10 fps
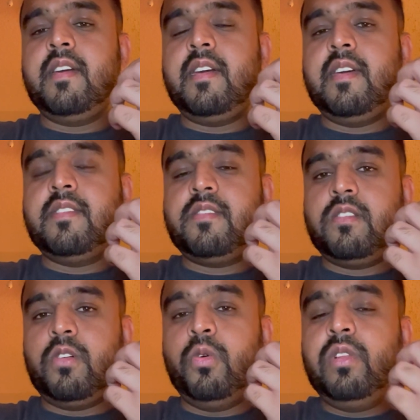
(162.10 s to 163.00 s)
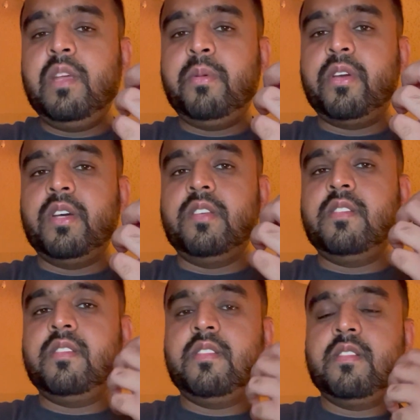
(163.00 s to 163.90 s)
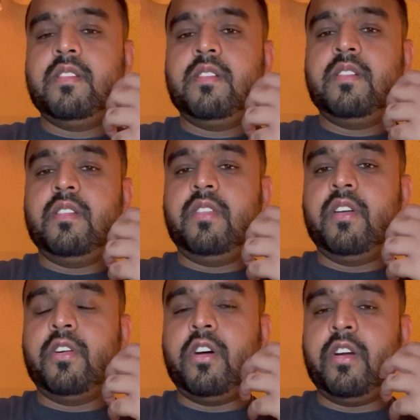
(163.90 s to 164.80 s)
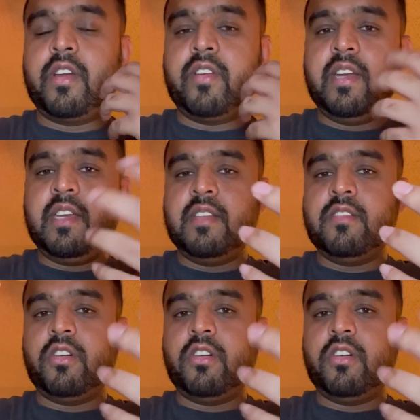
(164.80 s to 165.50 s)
It's only because the raw ingredients,